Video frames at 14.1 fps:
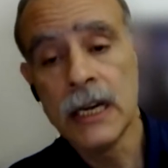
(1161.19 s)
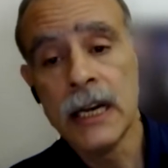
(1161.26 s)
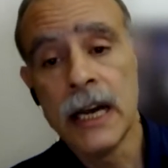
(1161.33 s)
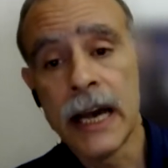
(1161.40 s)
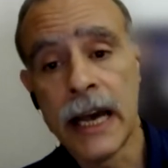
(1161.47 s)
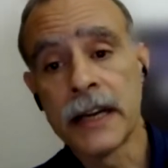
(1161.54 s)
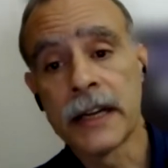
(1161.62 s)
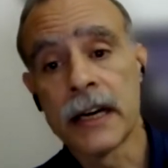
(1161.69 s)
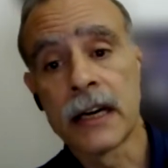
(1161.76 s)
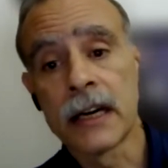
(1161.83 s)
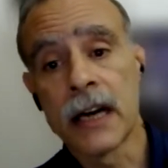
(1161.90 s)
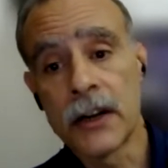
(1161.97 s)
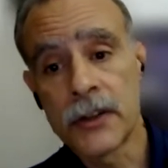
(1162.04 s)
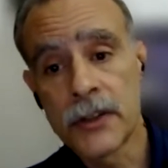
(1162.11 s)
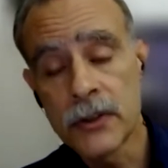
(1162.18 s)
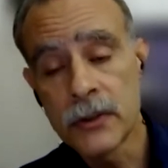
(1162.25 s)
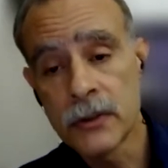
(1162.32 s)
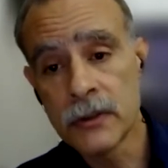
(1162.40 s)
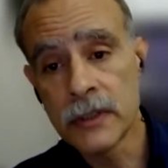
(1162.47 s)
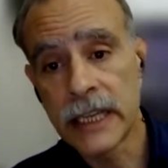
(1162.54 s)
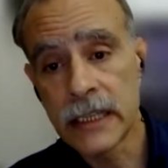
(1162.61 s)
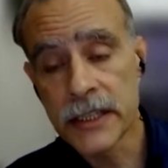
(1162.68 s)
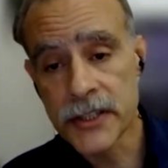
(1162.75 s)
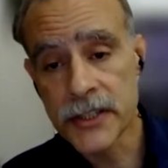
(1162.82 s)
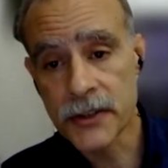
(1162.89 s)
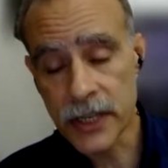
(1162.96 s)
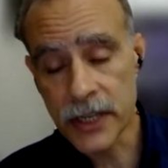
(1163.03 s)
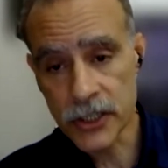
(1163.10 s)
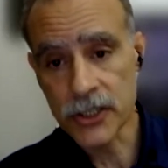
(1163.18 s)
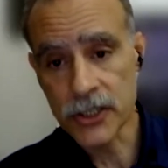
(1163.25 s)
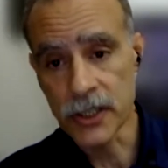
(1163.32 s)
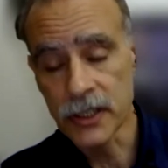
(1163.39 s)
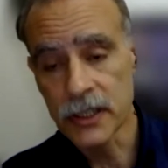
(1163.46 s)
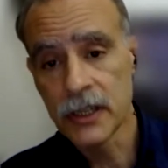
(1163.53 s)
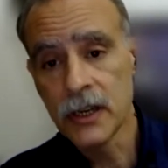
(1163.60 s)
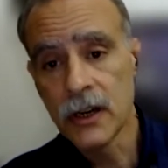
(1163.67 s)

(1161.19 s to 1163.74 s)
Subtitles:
and a cartoon illustration